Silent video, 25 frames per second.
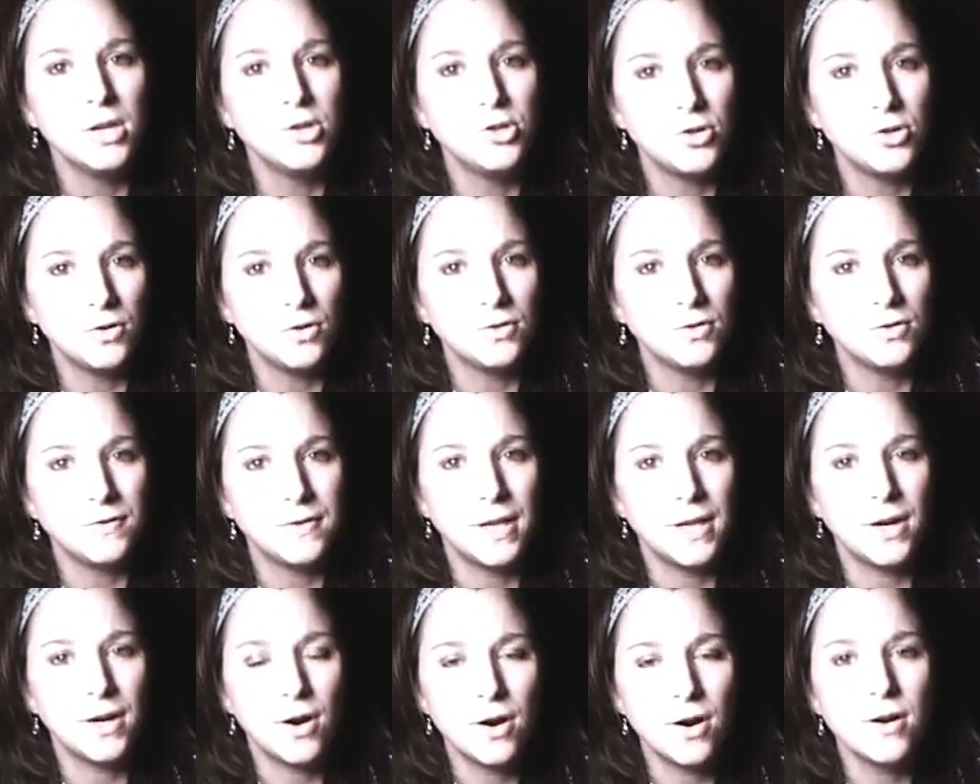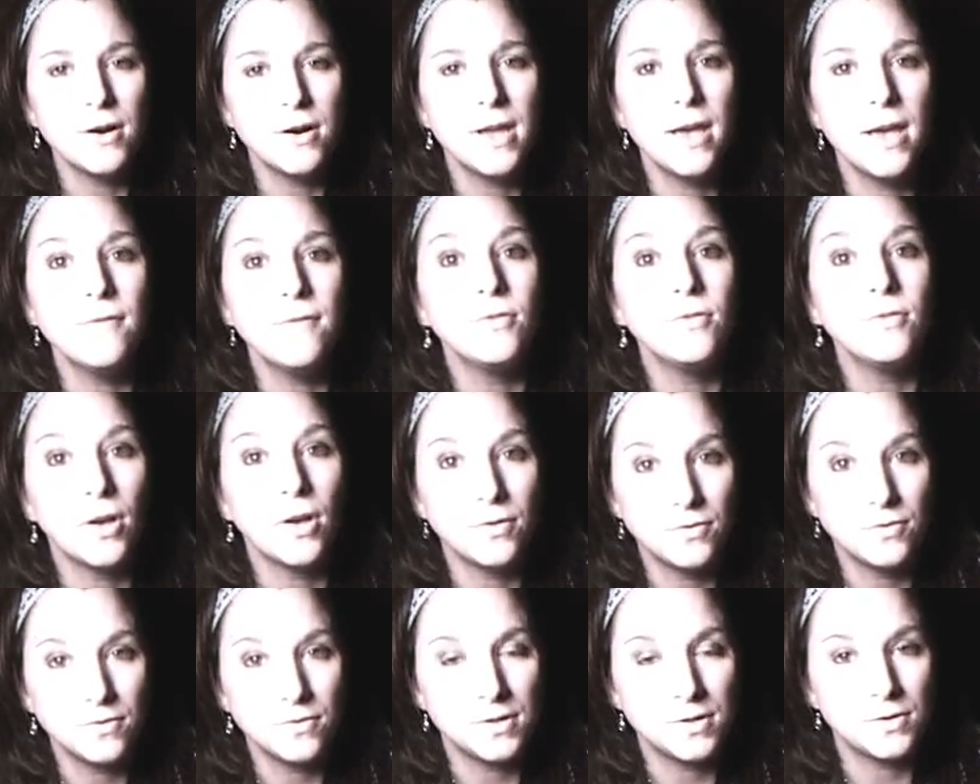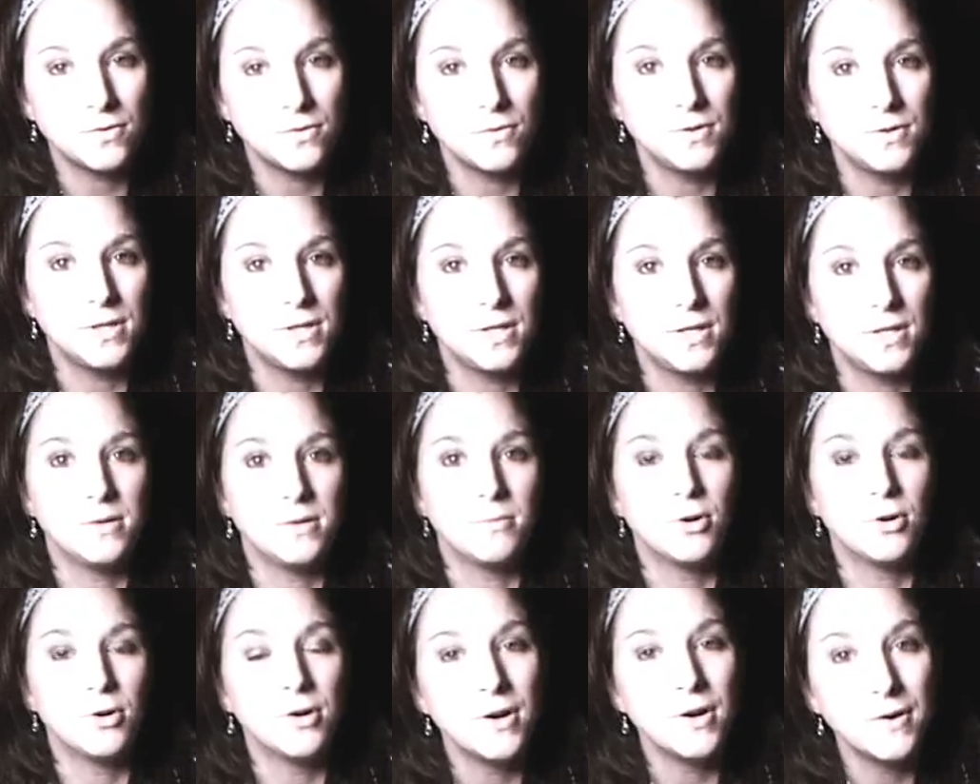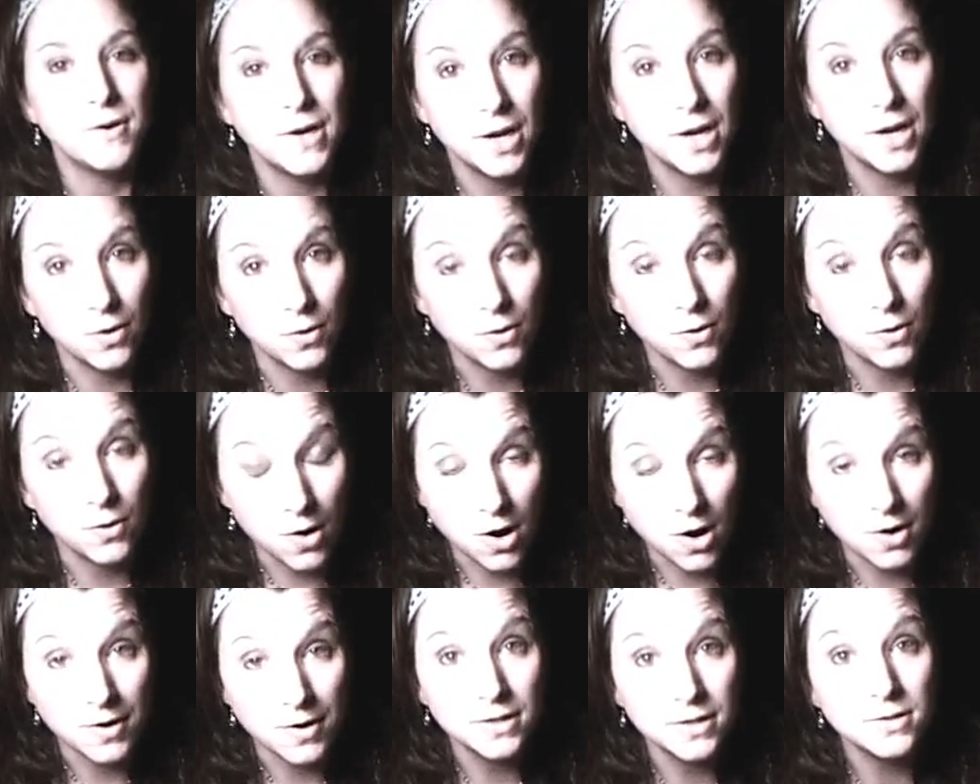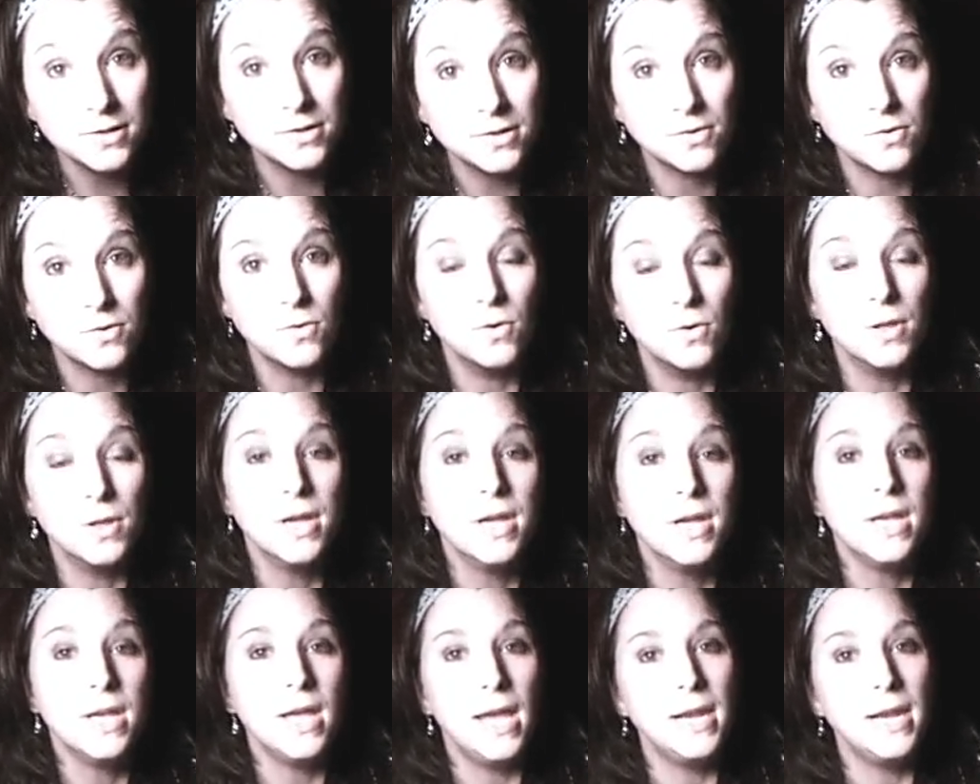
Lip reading: children that have gone through the school system or are in school